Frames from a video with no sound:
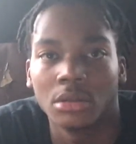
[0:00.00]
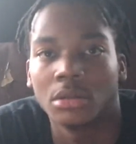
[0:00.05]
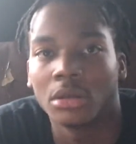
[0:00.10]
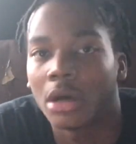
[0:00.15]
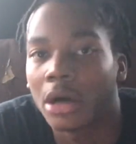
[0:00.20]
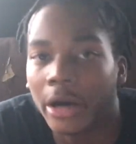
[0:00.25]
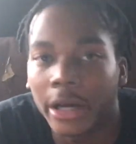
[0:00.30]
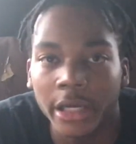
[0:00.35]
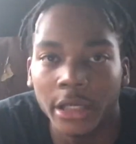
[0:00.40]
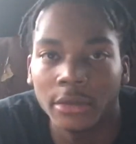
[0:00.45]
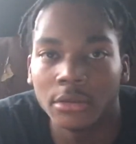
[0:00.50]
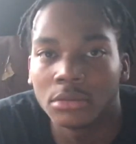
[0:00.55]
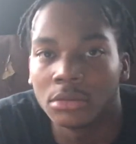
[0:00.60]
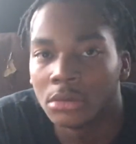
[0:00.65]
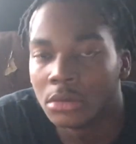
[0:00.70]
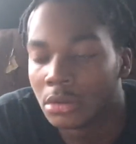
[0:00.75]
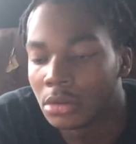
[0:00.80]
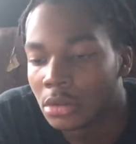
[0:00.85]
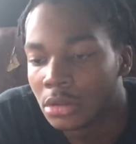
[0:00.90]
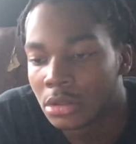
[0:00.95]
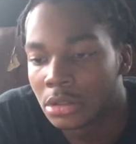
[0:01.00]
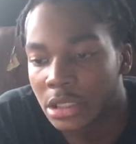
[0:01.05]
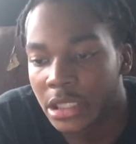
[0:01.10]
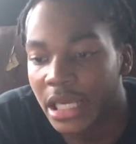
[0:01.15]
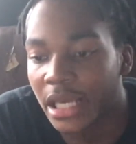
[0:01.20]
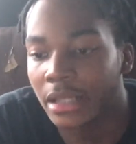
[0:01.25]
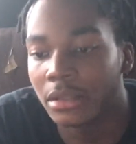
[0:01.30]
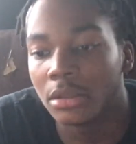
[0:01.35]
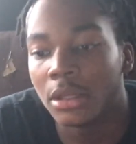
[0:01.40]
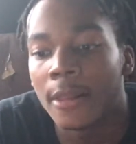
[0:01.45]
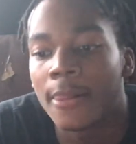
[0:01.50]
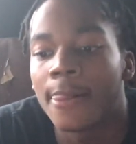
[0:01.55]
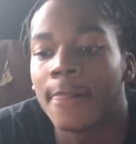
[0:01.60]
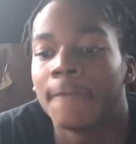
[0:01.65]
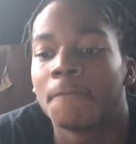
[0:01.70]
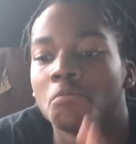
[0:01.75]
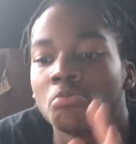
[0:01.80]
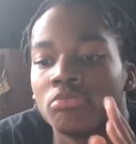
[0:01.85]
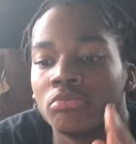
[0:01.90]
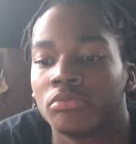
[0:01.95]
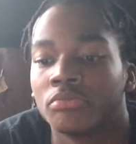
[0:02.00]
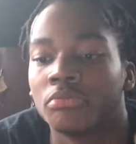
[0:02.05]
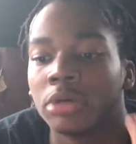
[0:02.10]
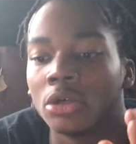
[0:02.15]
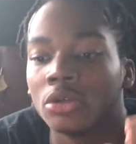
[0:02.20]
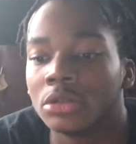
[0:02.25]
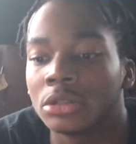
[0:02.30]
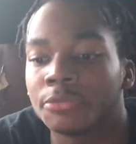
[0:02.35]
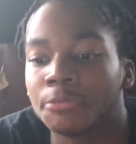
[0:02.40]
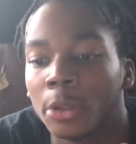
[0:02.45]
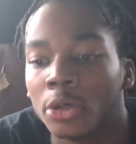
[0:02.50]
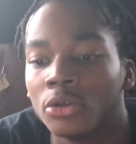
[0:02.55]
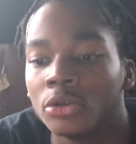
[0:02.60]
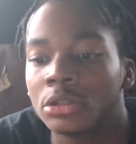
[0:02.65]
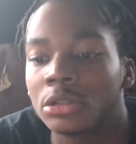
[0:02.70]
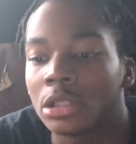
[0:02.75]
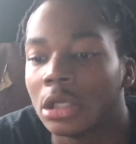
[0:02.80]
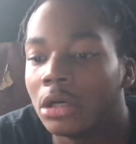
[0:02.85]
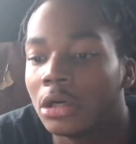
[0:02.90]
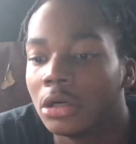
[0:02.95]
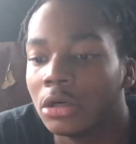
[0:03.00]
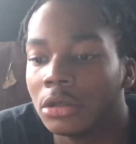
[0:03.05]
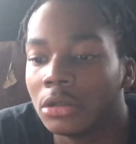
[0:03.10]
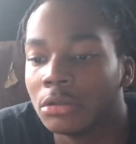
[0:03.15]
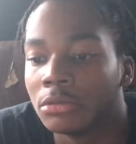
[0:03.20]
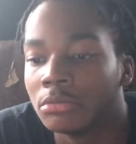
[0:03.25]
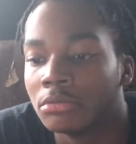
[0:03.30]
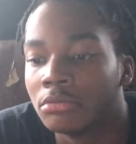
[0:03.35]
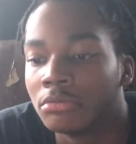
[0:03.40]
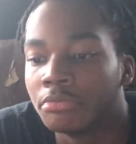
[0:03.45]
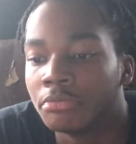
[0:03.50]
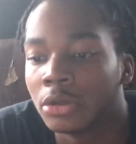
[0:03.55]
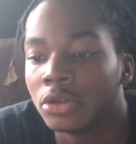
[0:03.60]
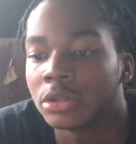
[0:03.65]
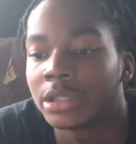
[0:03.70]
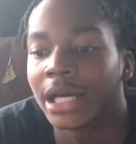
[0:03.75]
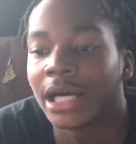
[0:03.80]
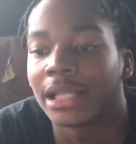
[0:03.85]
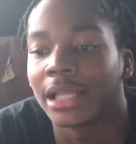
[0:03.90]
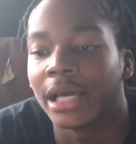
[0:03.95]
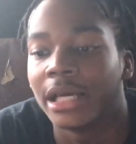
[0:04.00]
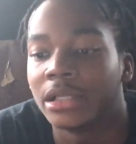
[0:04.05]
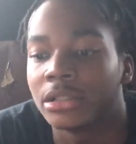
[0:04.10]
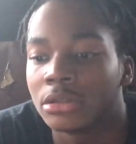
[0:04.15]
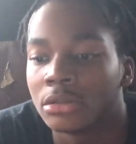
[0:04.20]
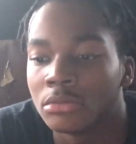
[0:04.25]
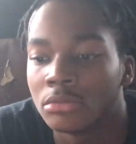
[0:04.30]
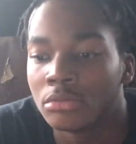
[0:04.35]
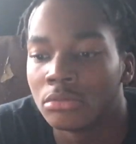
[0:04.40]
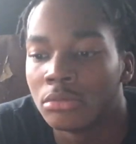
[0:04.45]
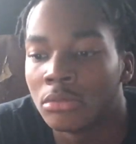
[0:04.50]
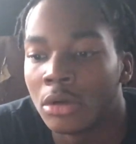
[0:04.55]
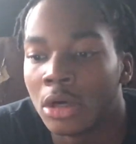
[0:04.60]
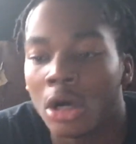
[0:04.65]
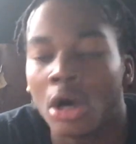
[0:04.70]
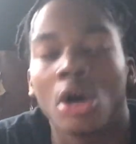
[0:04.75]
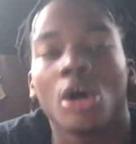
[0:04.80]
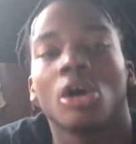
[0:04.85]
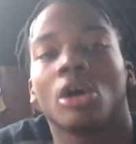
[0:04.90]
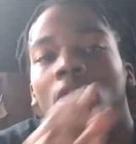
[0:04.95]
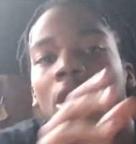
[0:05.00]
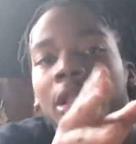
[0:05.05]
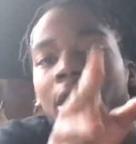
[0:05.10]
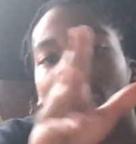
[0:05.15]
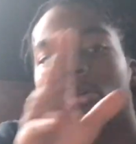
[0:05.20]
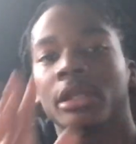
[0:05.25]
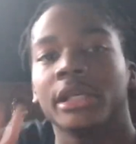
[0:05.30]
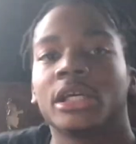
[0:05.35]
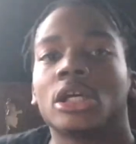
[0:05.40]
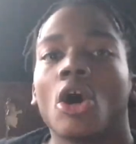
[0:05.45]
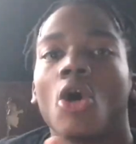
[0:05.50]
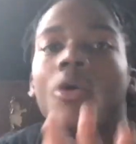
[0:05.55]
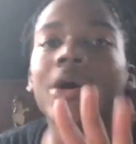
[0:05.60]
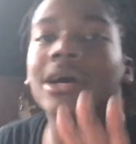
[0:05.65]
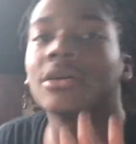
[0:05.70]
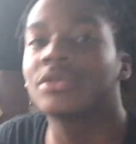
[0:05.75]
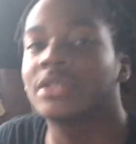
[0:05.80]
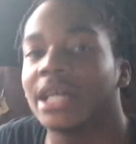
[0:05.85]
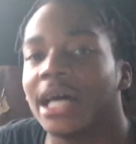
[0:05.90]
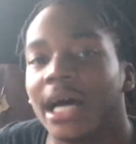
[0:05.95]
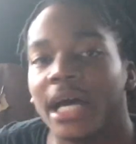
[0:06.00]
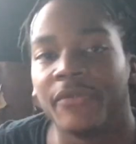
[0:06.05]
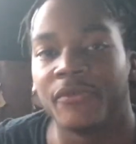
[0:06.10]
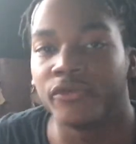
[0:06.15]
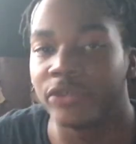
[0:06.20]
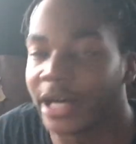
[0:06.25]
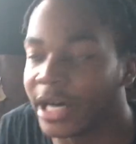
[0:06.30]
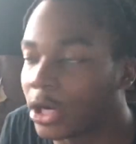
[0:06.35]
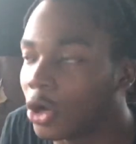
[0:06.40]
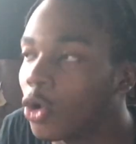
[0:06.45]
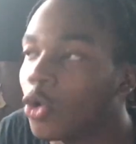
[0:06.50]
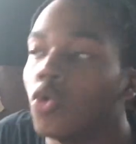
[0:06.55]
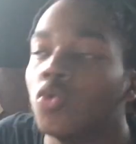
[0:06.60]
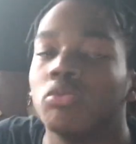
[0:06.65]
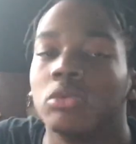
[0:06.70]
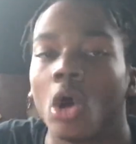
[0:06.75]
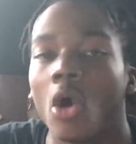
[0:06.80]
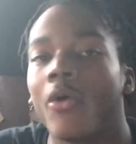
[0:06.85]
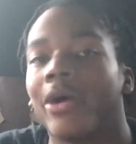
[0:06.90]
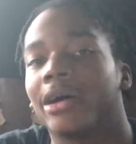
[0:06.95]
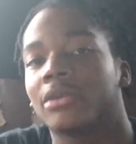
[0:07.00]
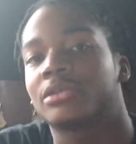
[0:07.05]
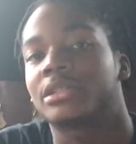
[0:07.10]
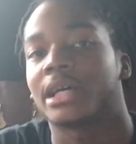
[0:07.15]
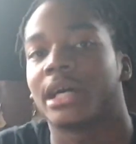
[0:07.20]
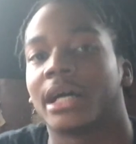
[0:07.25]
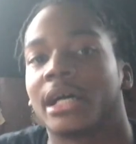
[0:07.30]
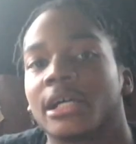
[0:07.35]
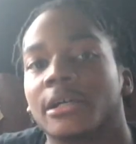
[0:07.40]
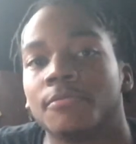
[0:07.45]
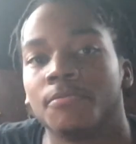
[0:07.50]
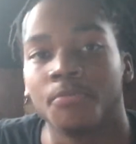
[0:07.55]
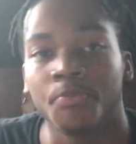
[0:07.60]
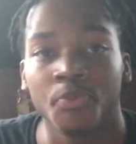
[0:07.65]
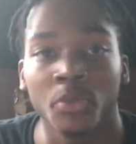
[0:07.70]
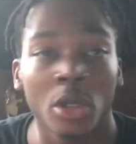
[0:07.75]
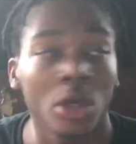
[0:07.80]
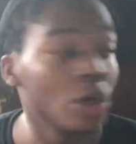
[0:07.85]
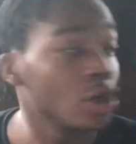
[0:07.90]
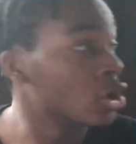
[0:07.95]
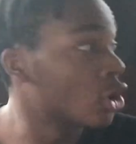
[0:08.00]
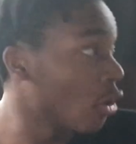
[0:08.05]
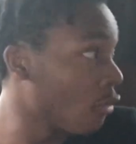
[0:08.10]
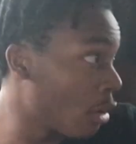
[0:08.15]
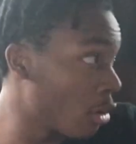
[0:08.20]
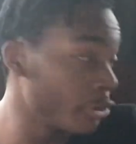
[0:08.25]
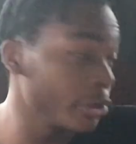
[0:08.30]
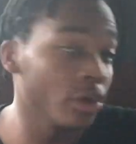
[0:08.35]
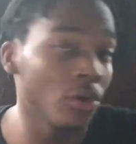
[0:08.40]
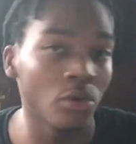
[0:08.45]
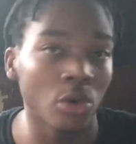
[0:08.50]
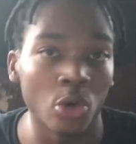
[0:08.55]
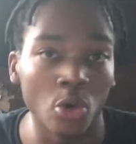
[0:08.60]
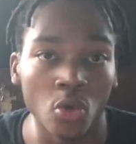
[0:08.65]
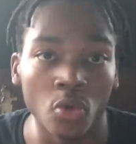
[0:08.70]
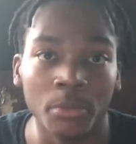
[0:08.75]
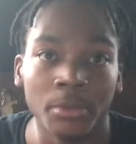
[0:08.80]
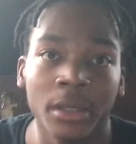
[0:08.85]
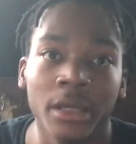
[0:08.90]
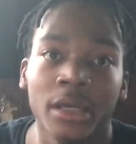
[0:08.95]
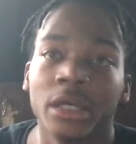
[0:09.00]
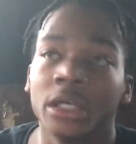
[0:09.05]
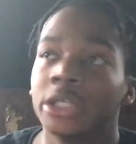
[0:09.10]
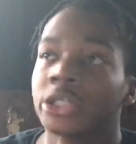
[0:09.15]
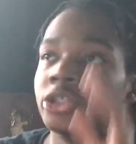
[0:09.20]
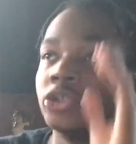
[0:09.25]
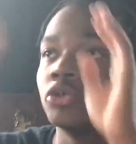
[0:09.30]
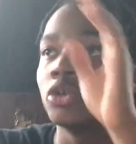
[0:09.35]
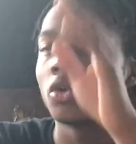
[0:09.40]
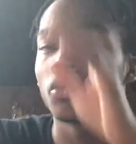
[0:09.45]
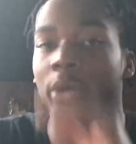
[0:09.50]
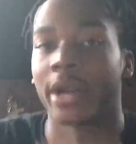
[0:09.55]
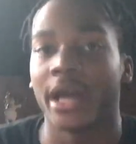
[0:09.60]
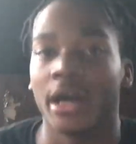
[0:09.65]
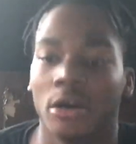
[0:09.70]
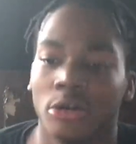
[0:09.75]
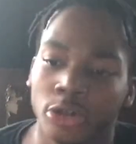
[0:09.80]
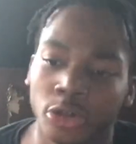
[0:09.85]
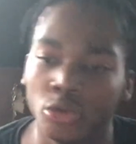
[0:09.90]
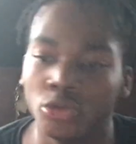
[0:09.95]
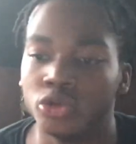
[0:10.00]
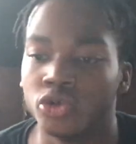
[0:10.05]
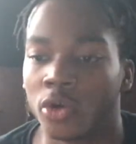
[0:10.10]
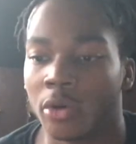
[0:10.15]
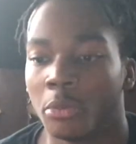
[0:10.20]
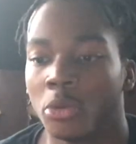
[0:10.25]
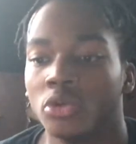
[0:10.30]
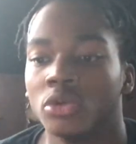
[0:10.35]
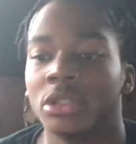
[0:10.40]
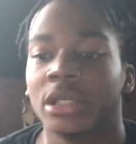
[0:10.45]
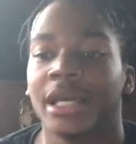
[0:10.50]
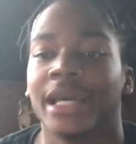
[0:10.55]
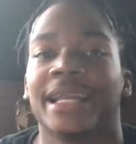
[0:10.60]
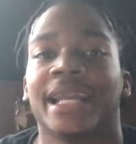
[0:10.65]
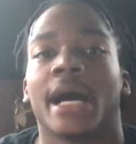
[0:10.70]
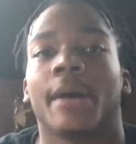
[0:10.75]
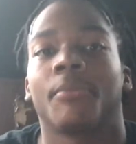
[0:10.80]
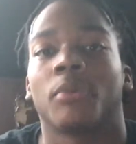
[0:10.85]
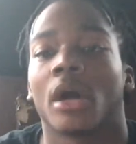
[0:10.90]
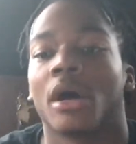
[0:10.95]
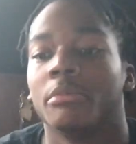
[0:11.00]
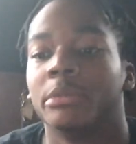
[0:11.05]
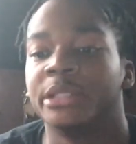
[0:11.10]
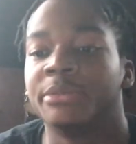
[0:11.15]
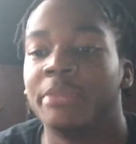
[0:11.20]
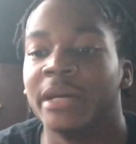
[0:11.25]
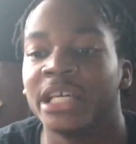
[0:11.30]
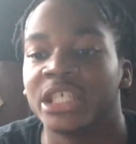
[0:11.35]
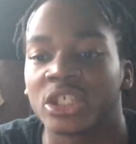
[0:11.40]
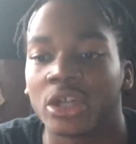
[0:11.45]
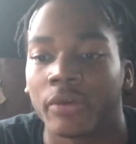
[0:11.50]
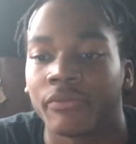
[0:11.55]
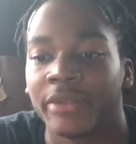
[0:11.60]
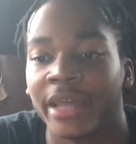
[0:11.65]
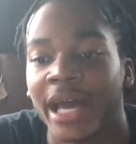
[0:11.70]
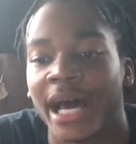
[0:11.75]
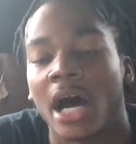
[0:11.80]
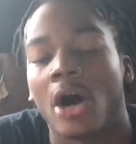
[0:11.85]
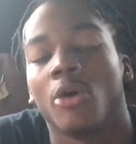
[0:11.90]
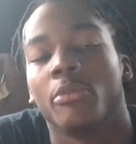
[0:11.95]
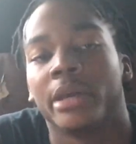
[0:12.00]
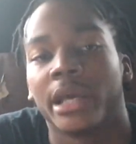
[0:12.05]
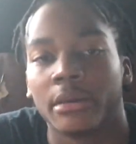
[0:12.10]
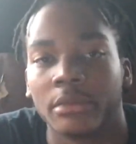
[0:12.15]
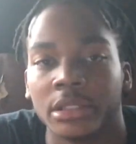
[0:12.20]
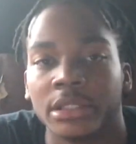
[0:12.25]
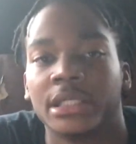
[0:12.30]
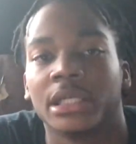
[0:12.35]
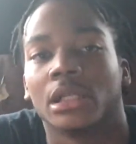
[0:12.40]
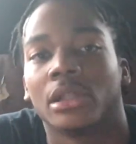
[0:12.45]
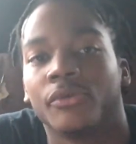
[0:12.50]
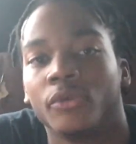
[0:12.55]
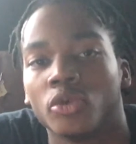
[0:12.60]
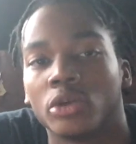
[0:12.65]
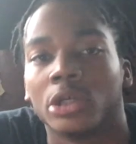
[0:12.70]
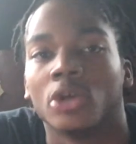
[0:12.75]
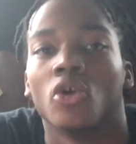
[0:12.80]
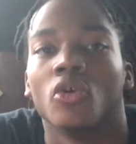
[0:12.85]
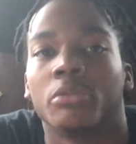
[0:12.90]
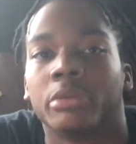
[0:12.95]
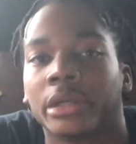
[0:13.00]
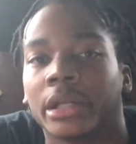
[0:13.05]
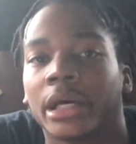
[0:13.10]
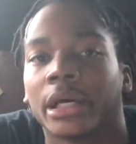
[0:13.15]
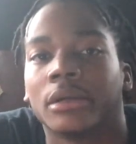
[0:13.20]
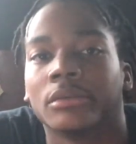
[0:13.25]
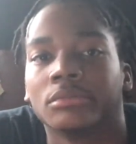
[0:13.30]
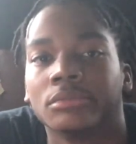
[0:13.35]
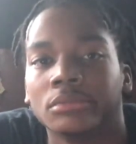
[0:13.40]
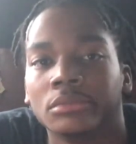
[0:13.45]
Alright? See? Post post um post highlights. Literally go outside if you got a hoop. Go outside. Go on your hoop shoot around, do dribbles, and I promise, based off that, I'll be able to tell if you can hoop or not.